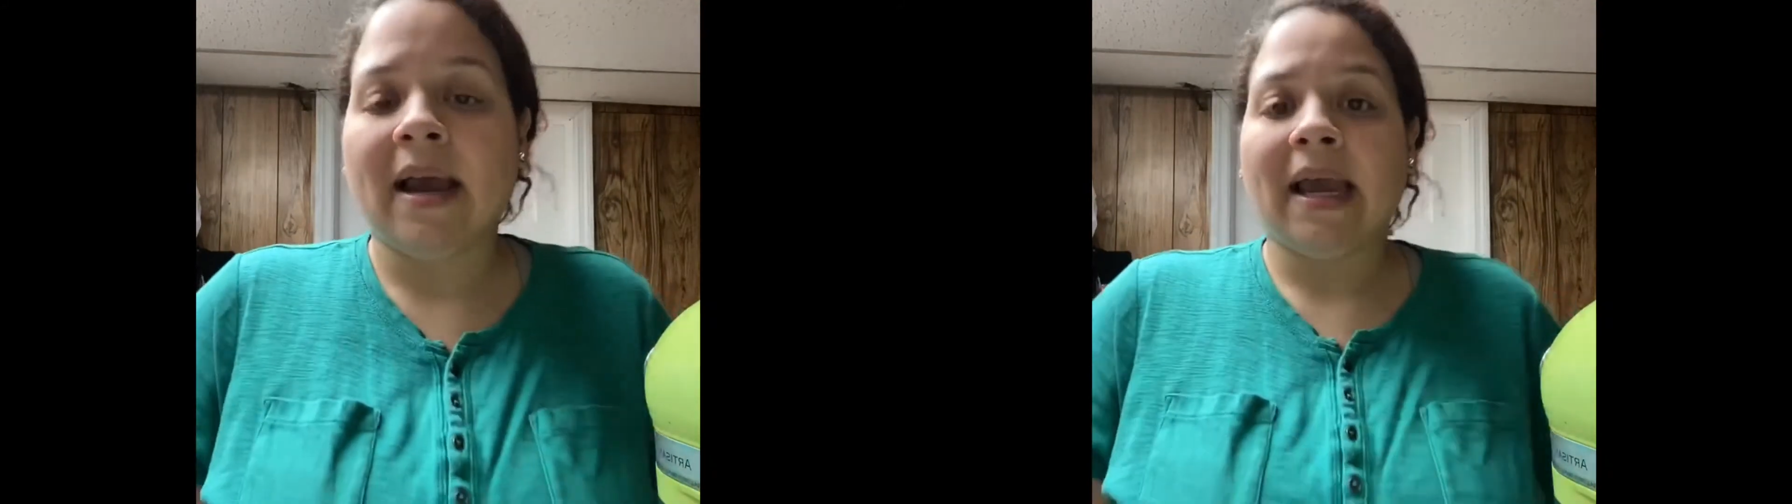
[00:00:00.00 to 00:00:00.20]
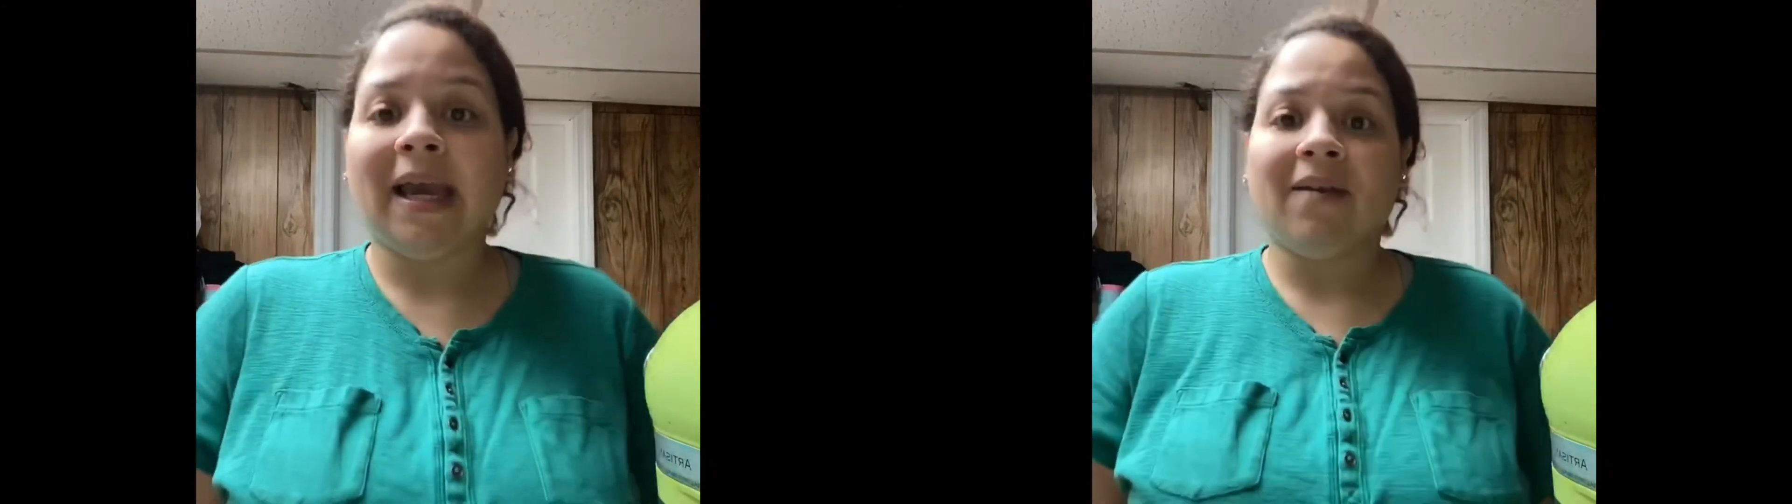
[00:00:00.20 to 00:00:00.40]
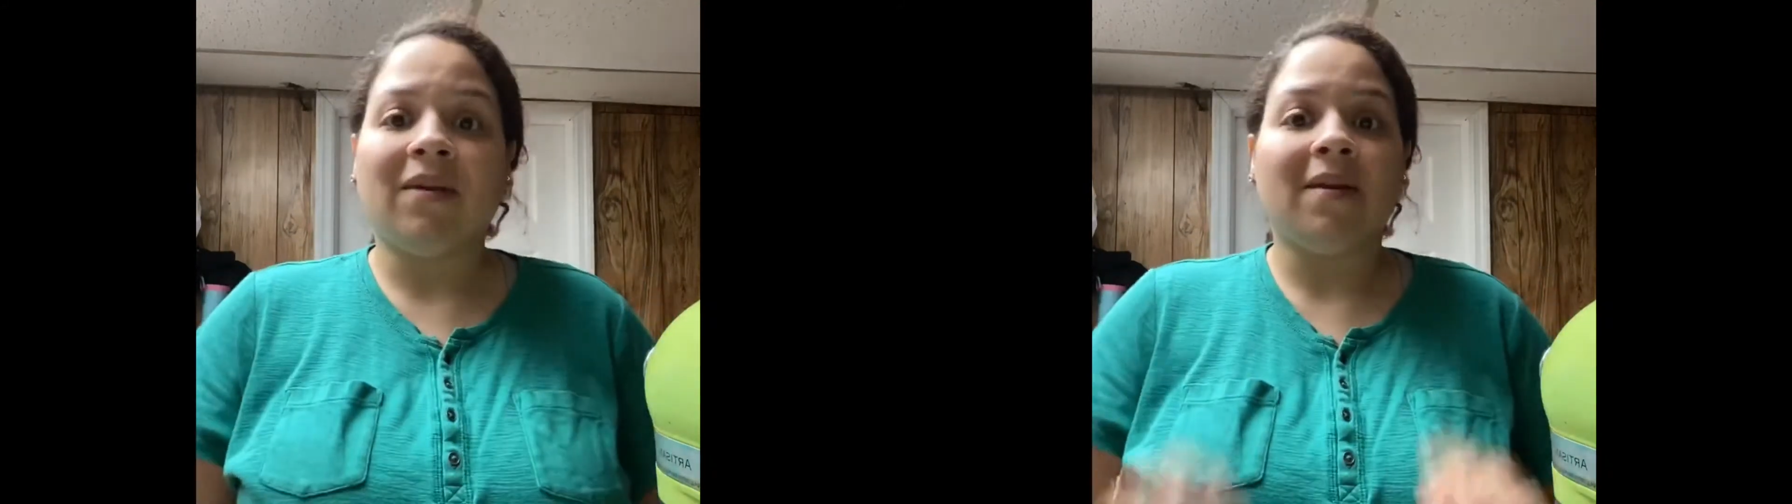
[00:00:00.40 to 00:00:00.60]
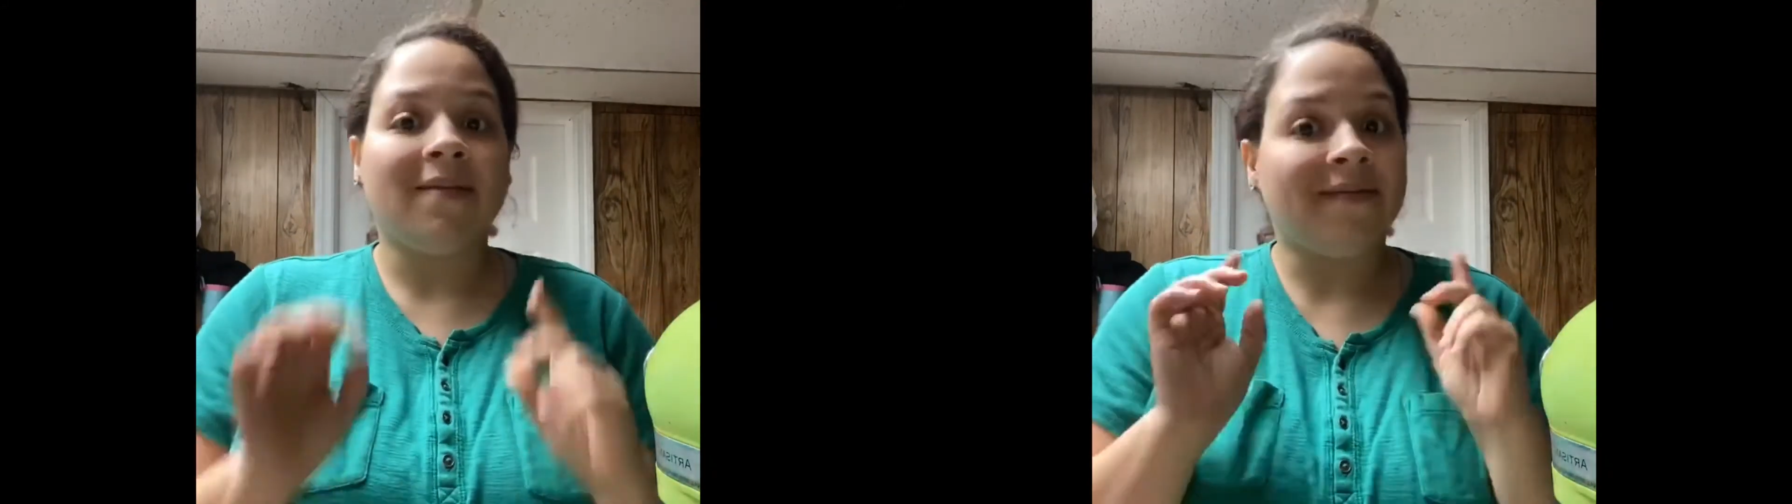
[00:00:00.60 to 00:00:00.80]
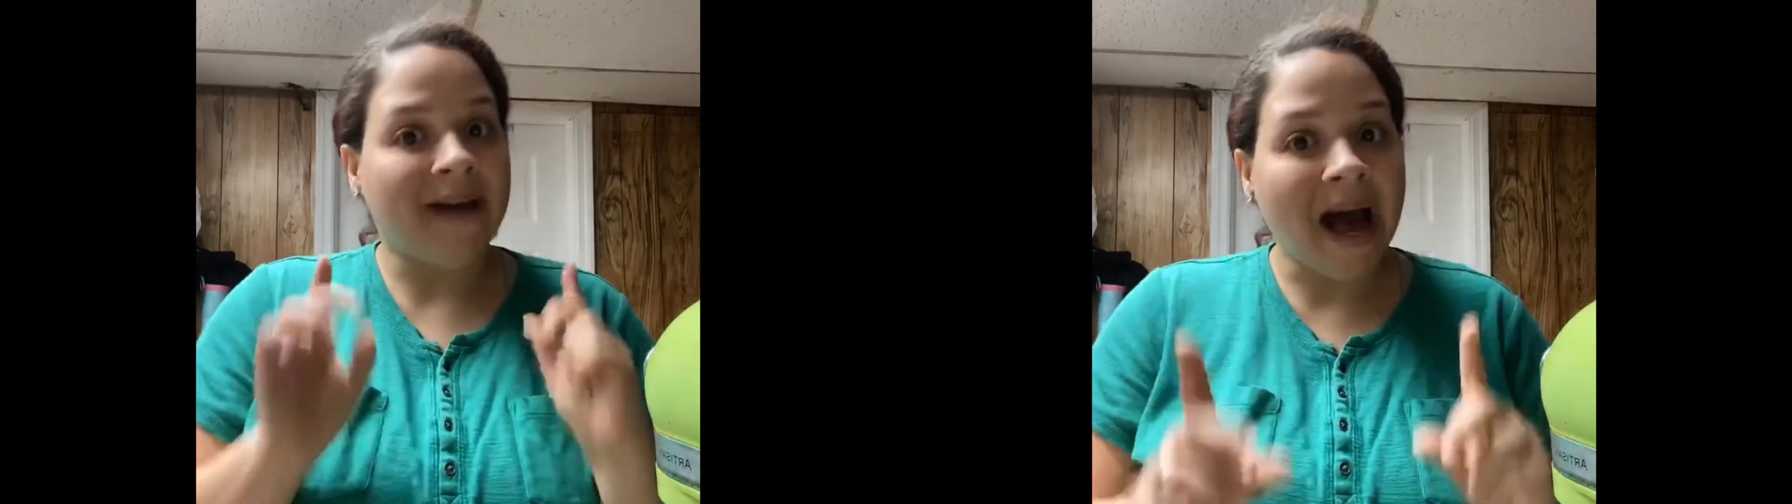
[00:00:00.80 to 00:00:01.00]
even
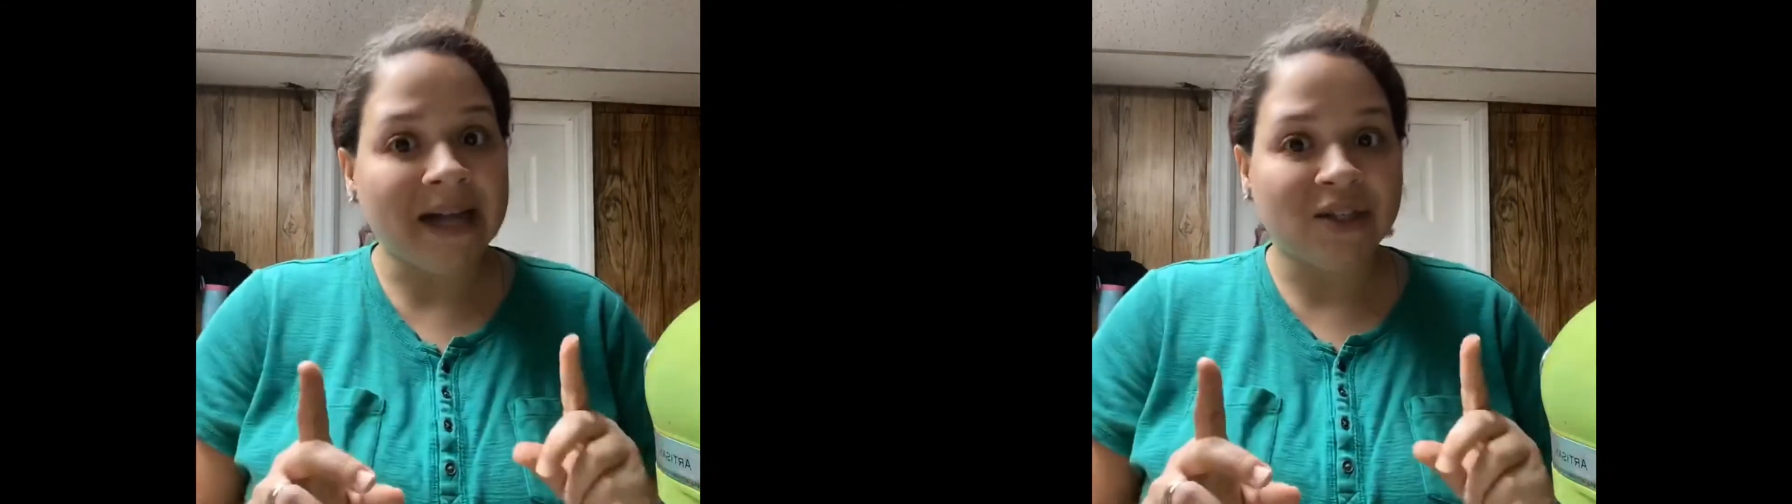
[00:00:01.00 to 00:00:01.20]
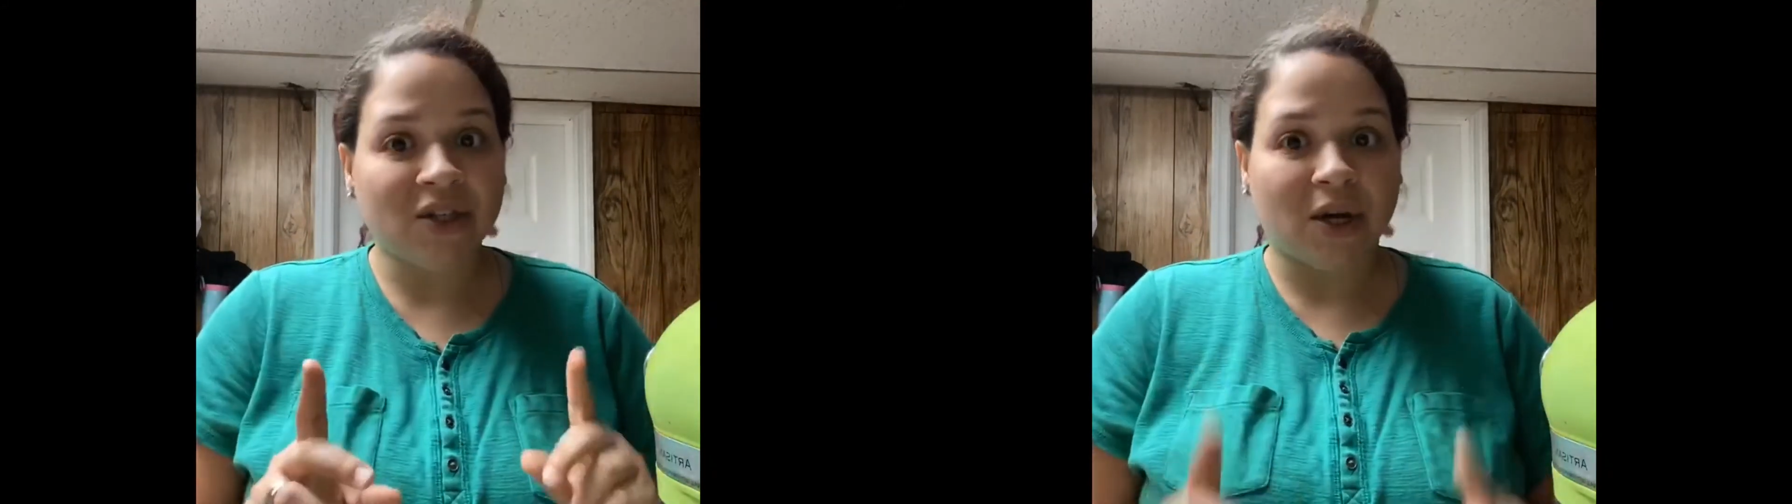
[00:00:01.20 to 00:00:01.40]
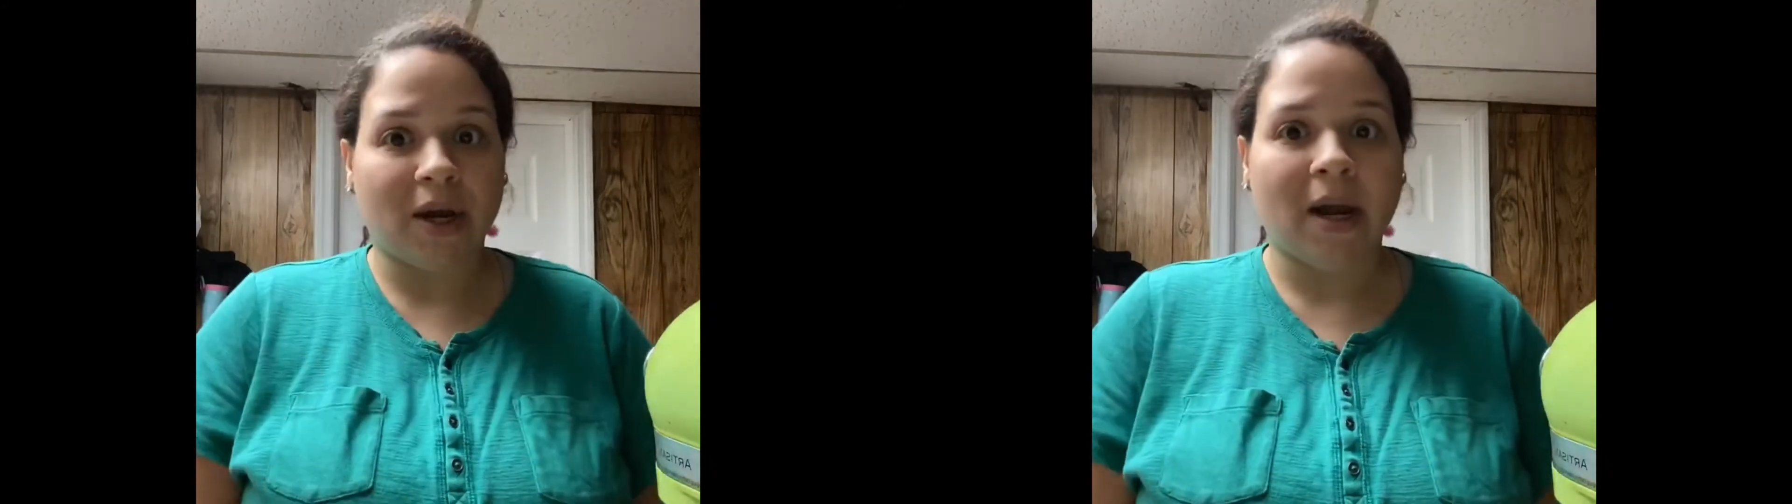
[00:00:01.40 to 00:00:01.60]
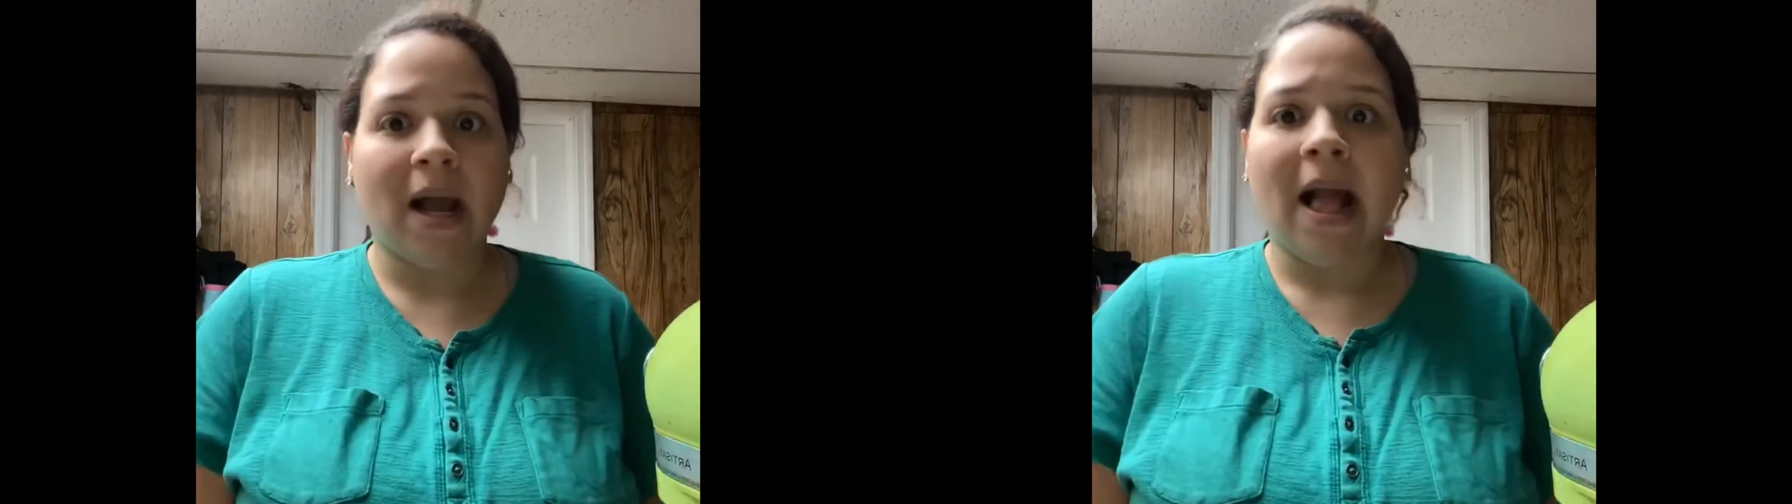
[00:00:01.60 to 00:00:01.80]
faster